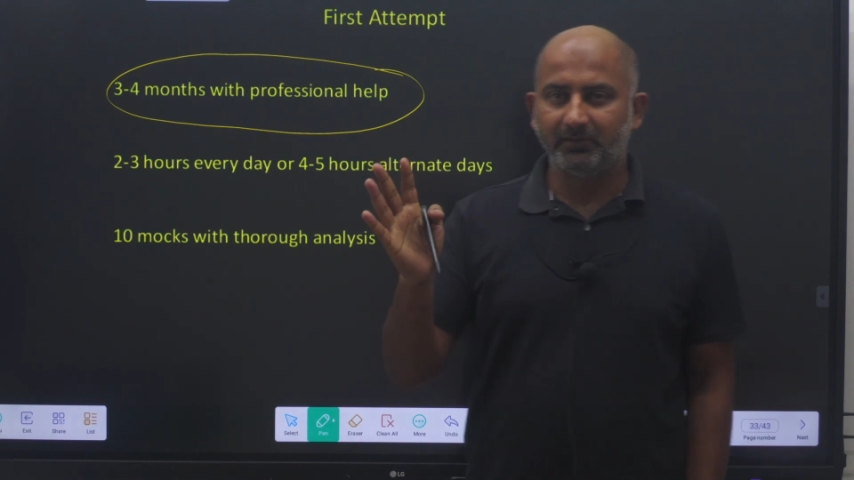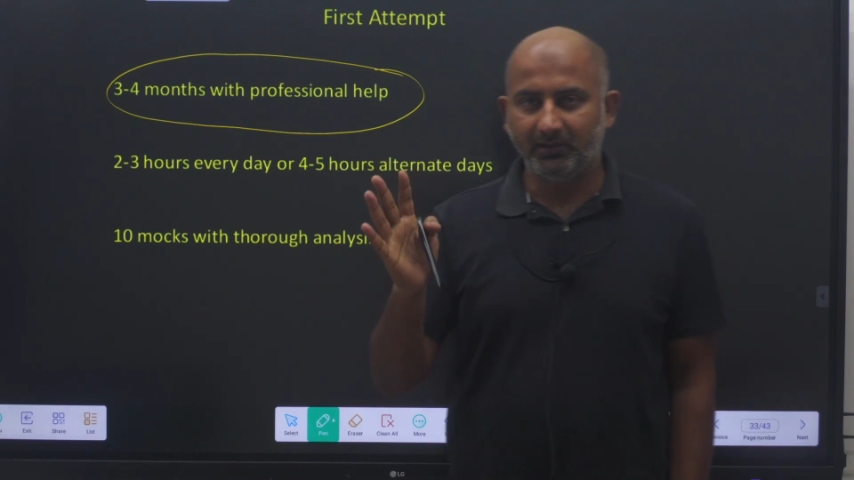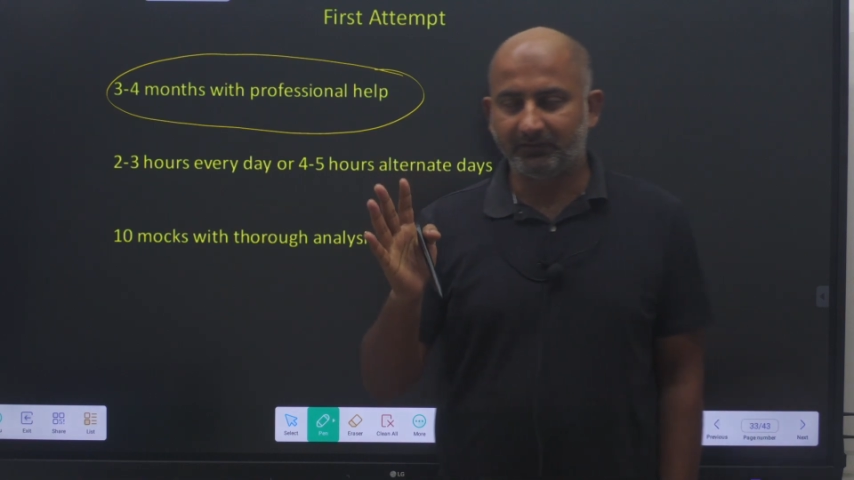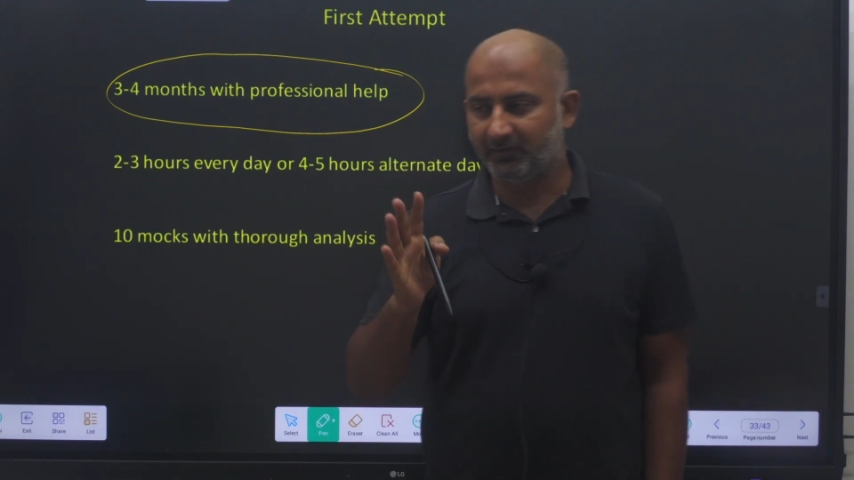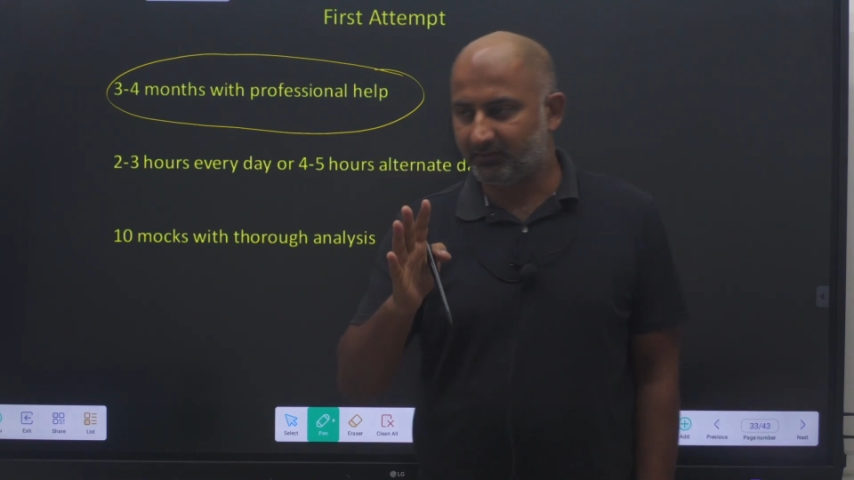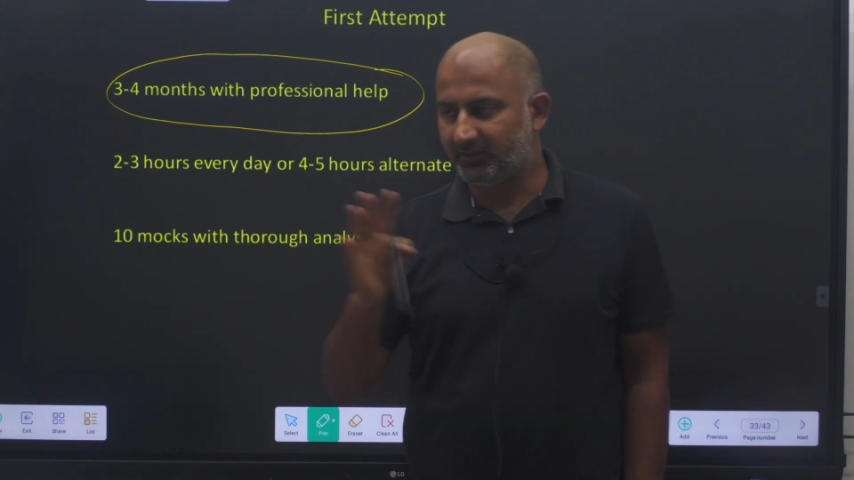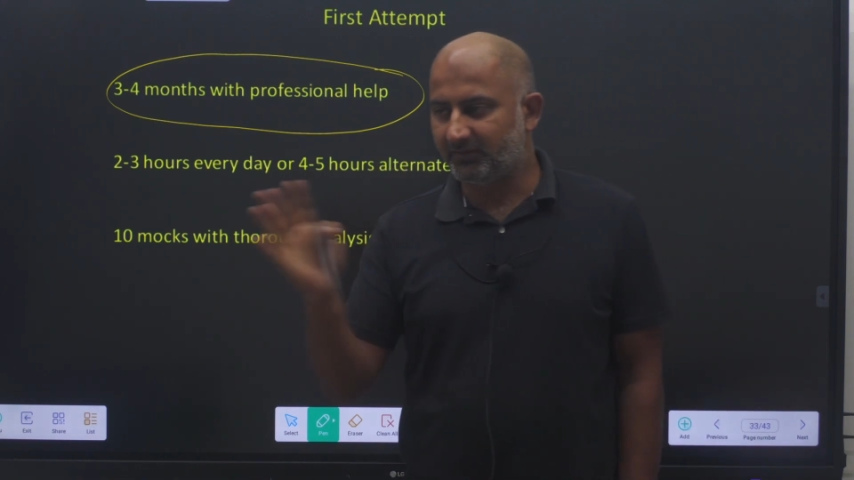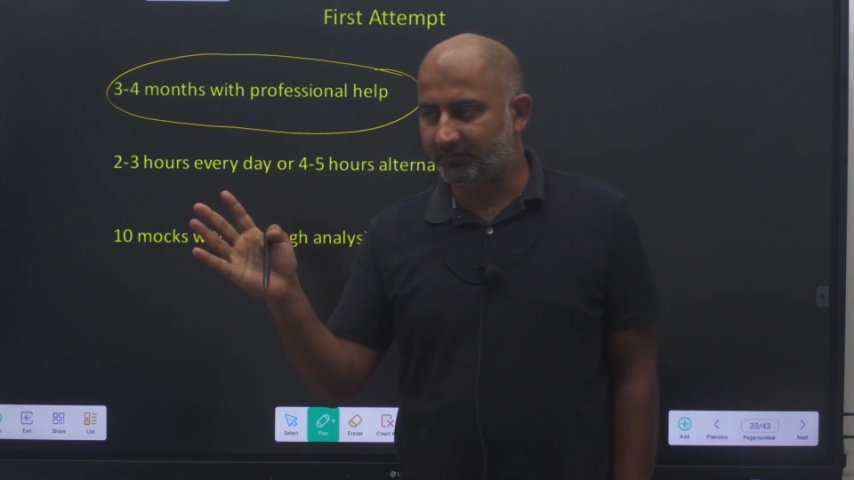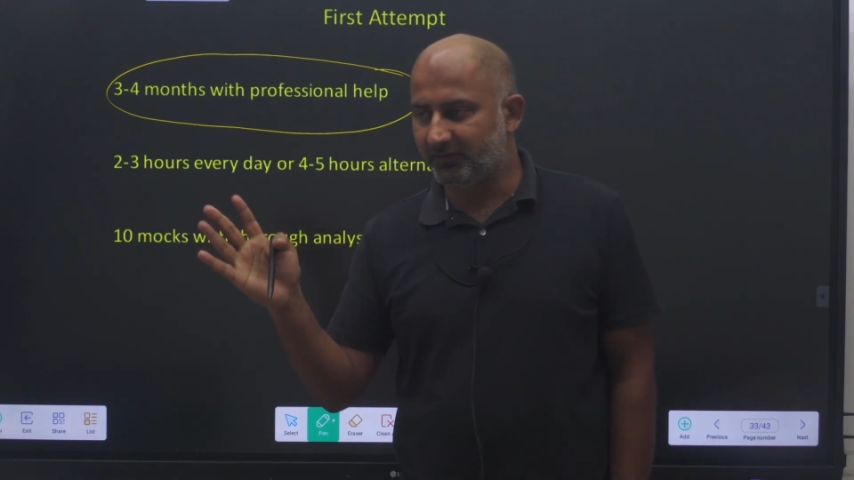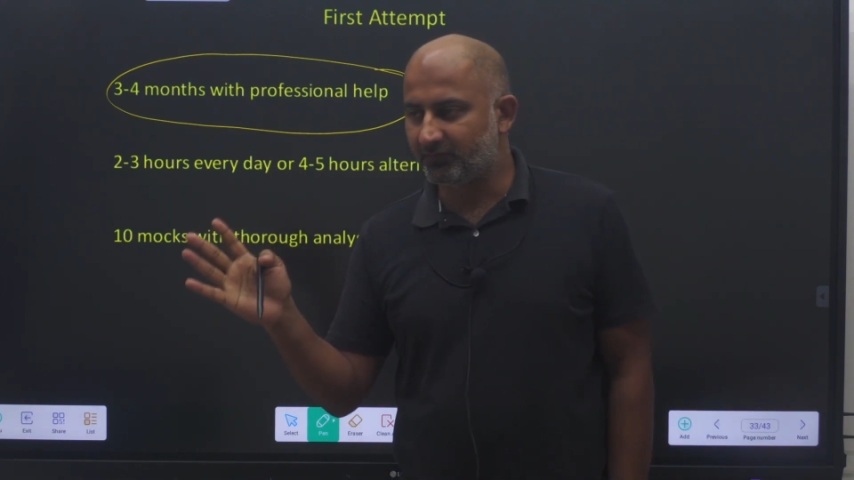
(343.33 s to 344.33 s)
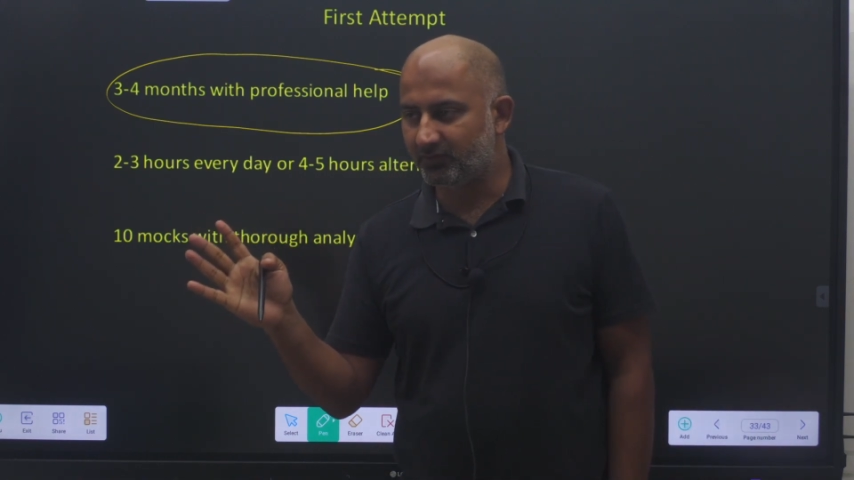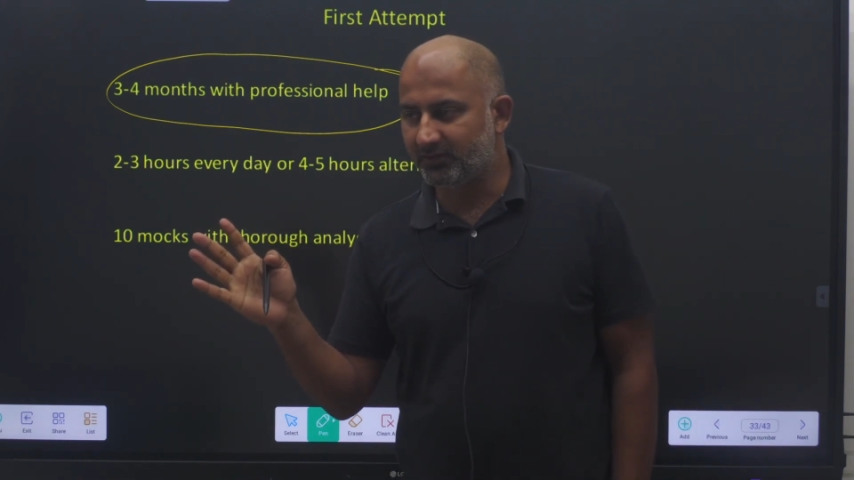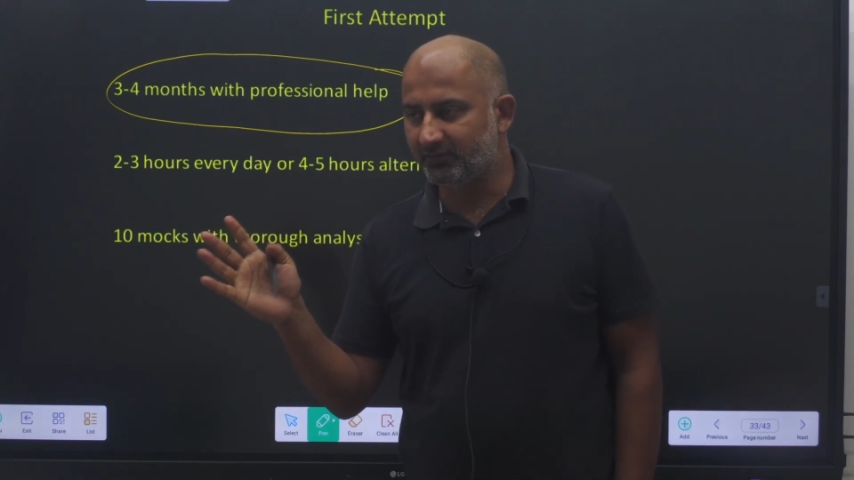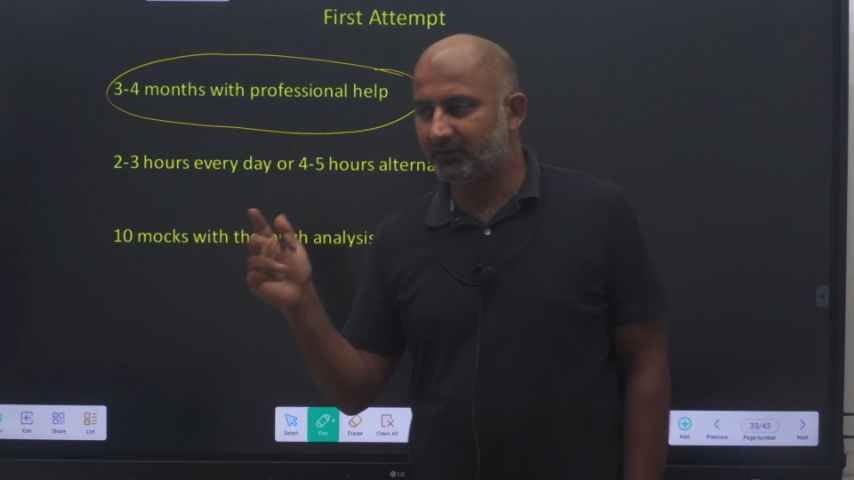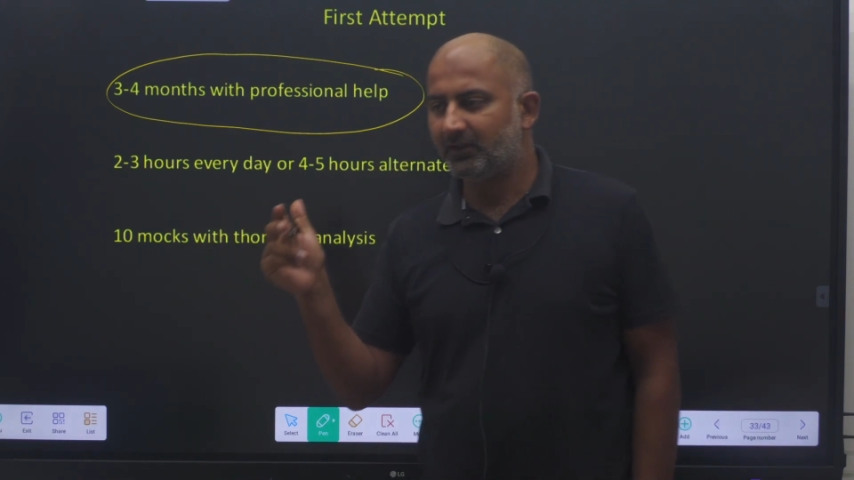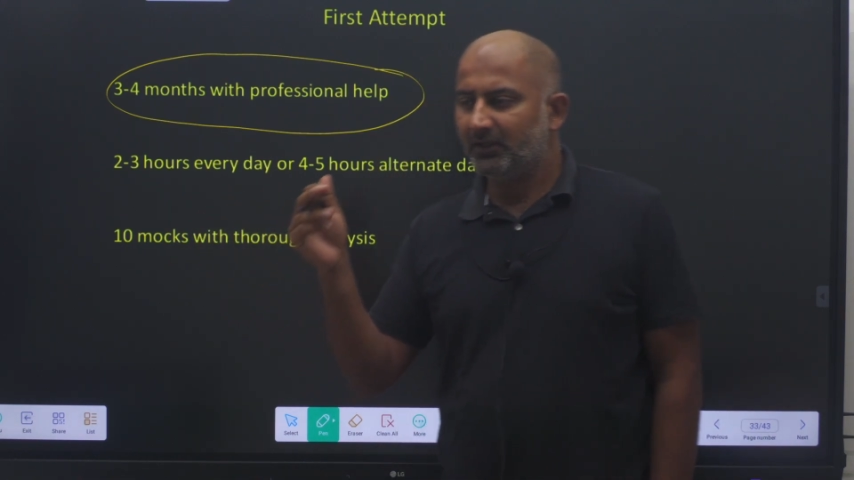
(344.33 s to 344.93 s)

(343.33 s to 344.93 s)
let's say at least 3-4 years,